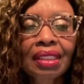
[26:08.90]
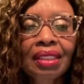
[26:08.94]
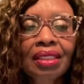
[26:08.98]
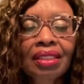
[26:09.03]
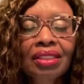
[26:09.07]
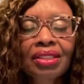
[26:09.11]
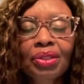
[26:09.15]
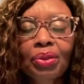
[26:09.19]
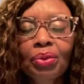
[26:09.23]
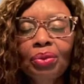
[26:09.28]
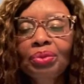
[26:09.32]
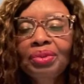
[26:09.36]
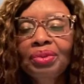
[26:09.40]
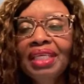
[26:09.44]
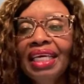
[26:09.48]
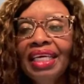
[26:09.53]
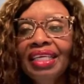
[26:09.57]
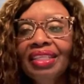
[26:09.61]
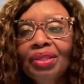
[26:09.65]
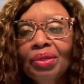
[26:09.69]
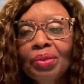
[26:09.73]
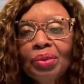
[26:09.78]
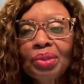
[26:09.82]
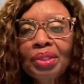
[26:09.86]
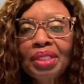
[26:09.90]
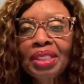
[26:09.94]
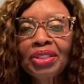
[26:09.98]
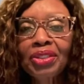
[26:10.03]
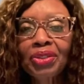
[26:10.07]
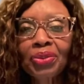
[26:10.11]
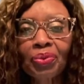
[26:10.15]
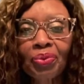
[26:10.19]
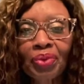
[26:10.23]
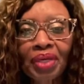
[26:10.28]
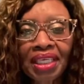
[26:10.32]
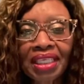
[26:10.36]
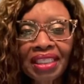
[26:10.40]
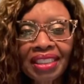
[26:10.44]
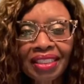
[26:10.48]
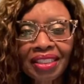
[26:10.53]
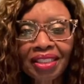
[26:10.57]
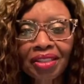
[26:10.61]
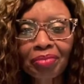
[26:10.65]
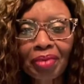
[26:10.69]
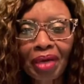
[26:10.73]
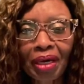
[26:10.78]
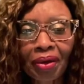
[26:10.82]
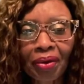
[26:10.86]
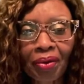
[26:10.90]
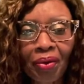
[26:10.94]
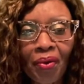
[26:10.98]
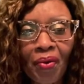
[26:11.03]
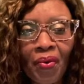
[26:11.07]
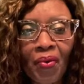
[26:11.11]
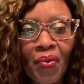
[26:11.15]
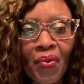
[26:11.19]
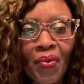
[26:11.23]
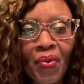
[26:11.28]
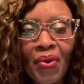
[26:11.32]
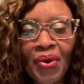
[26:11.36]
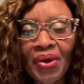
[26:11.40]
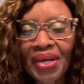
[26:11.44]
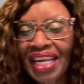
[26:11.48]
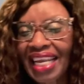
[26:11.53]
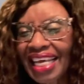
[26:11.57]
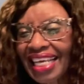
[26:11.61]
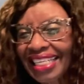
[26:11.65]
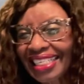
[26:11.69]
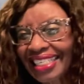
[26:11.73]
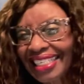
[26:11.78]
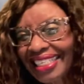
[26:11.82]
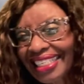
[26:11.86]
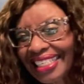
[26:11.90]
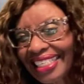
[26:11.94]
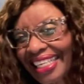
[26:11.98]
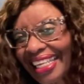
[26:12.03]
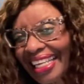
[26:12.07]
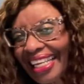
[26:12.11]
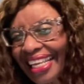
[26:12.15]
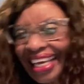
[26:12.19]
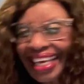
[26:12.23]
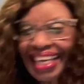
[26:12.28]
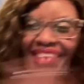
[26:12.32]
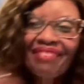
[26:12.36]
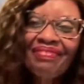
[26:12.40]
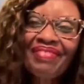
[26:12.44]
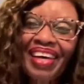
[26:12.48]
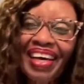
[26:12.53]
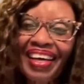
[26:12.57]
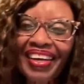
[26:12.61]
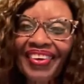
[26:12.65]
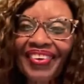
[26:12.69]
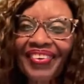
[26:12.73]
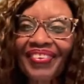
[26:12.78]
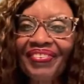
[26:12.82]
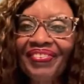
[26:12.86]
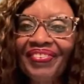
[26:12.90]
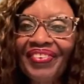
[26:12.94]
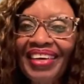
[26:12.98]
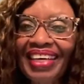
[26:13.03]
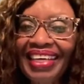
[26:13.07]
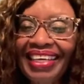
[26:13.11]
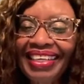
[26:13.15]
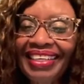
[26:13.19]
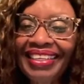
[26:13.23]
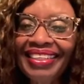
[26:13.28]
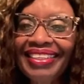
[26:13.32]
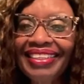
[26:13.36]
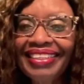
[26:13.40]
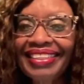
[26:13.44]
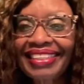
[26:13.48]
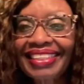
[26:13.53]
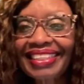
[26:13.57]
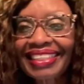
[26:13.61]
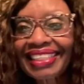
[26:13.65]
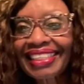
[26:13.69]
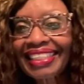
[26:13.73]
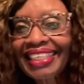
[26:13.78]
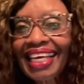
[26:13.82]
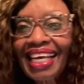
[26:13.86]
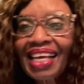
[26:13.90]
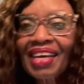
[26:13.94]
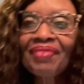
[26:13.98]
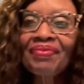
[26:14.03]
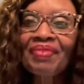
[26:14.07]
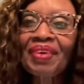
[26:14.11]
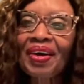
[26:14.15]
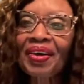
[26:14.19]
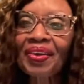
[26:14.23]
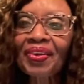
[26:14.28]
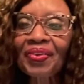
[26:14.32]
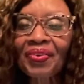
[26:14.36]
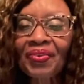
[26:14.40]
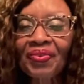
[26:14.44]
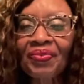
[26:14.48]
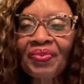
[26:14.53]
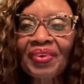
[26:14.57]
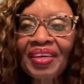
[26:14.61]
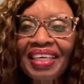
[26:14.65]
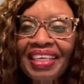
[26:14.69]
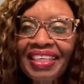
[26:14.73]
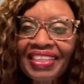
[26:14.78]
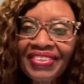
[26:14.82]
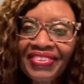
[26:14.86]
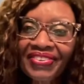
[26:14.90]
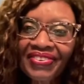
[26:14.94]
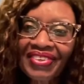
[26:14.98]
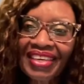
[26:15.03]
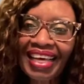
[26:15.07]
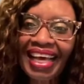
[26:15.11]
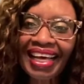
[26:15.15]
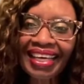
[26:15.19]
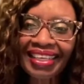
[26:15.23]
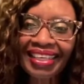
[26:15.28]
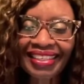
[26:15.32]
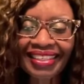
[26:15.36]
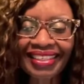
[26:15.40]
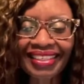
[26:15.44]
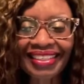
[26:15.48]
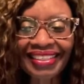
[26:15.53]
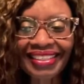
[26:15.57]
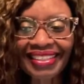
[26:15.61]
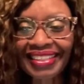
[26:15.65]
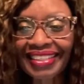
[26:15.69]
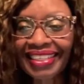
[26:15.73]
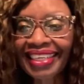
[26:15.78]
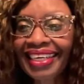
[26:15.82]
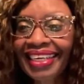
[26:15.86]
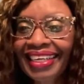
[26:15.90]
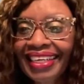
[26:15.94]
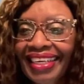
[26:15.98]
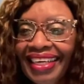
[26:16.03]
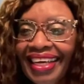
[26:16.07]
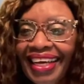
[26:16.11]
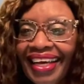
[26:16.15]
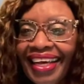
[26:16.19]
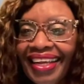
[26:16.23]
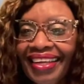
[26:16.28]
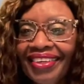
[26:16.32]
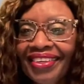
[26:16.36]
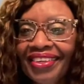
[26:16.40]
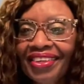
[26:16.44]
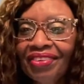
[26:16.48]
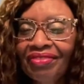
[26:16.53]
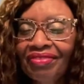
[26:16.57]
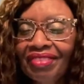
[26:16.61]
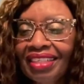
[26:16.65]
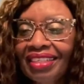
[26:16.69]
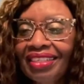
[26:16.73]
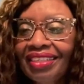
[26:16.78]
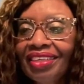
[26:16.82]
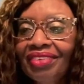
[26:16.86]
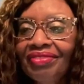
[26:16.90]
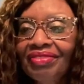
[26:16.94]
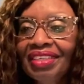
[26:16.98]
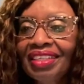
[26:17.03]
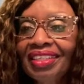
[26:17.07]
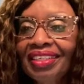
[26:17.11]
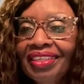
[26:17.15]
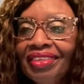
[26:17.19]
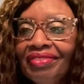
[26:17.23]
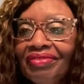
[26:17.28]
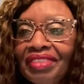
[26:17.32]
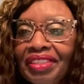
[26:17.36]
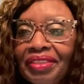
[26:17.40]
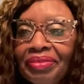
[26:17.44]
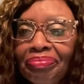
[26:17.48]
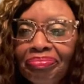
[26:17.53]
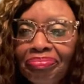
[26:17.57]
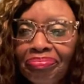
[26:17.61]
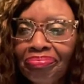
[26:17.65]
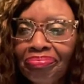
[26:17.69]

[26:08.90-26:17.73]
So take those situations by the horn and sling them out of the way. Sling them out of the way. You got this. I love it, love it, love it.